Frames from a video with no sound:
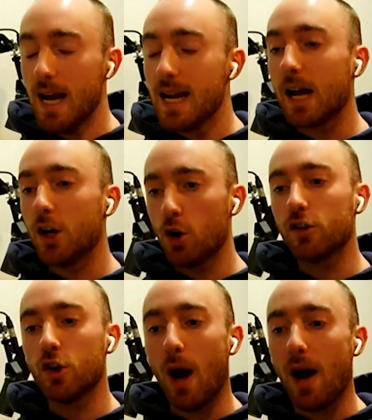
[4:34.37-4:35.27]
Yeah, I noticed
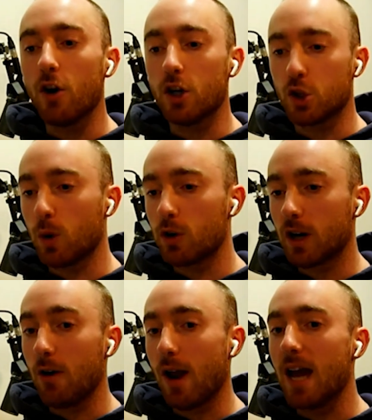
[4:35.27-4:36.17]
you have a Twitter
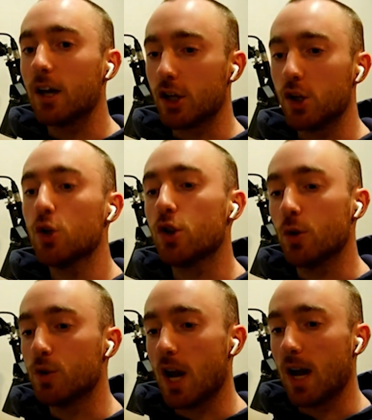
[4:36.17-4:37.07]
account and a
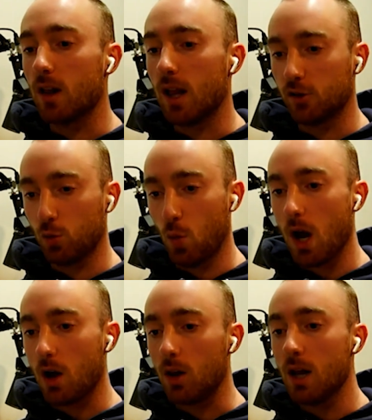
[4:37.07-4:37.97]
YouTube channel as
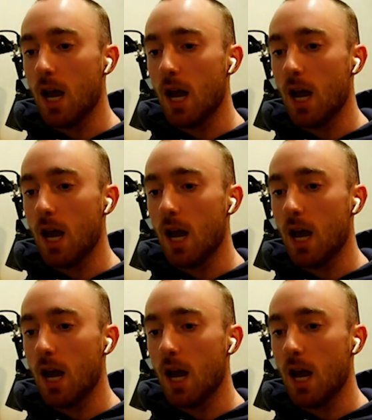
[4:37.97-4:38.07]
well.